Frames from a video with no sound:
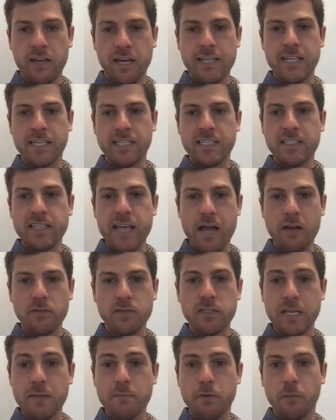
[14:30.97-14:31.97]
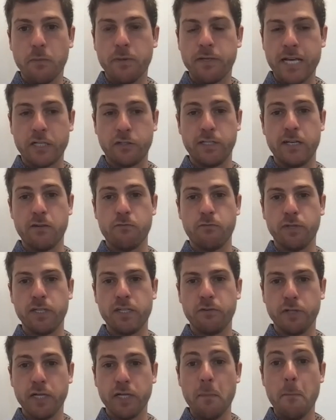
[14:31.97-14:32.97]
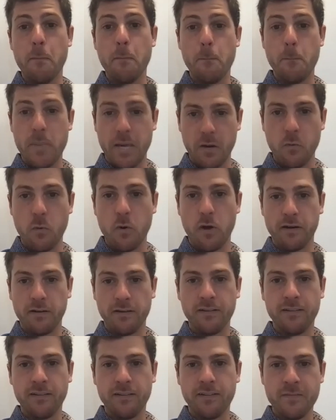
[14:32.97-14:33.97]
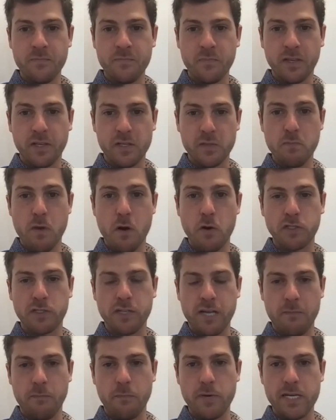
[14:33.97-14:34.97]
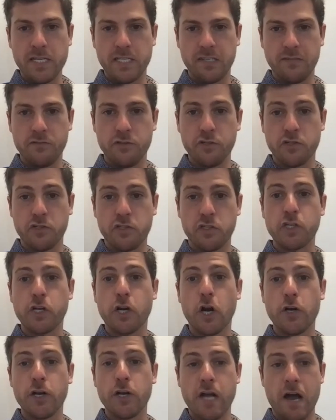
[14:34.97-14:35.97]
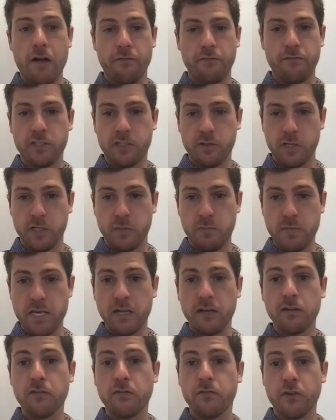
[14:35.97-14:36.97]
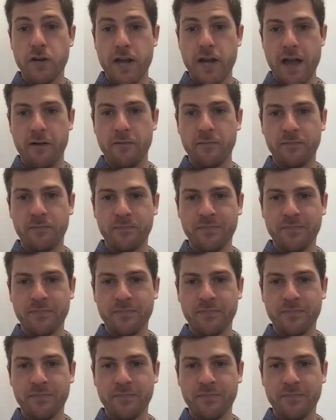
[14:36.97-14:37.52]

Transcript: And it sounds simple, but it's actually a really, really big one because most companies have just turned it off, so to speak, for now.